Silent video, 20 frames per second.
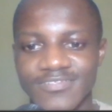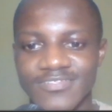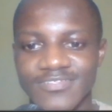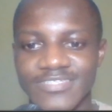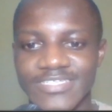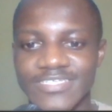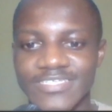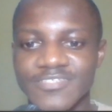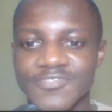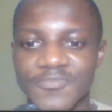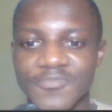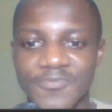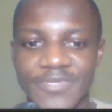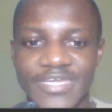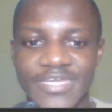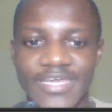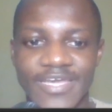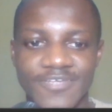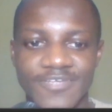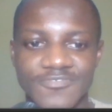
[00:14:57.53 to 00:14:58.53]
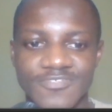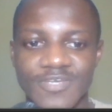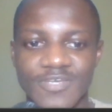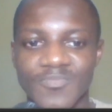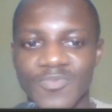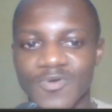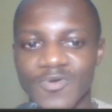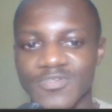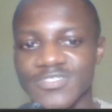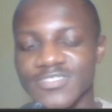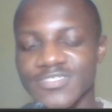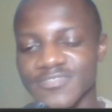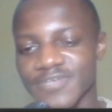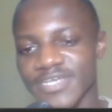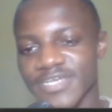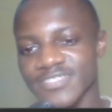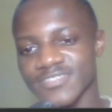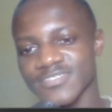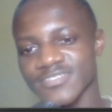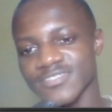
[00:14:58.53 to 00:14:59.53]
these 3 extra pawns,
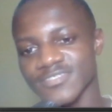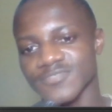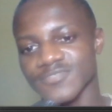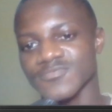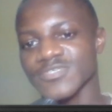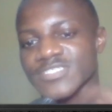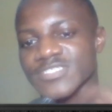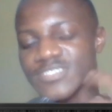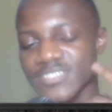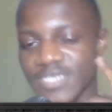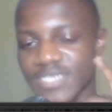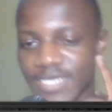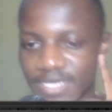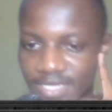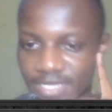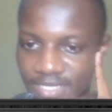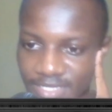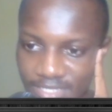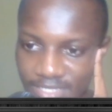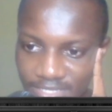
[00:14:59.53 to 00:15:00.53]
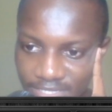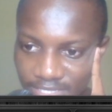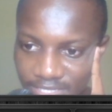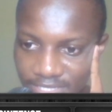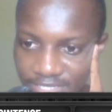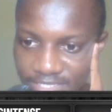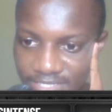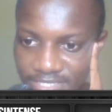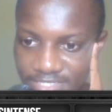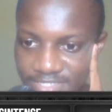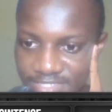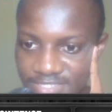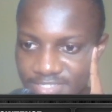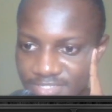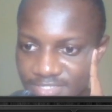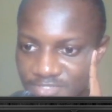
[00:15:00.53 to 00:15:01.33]
right? This is what he's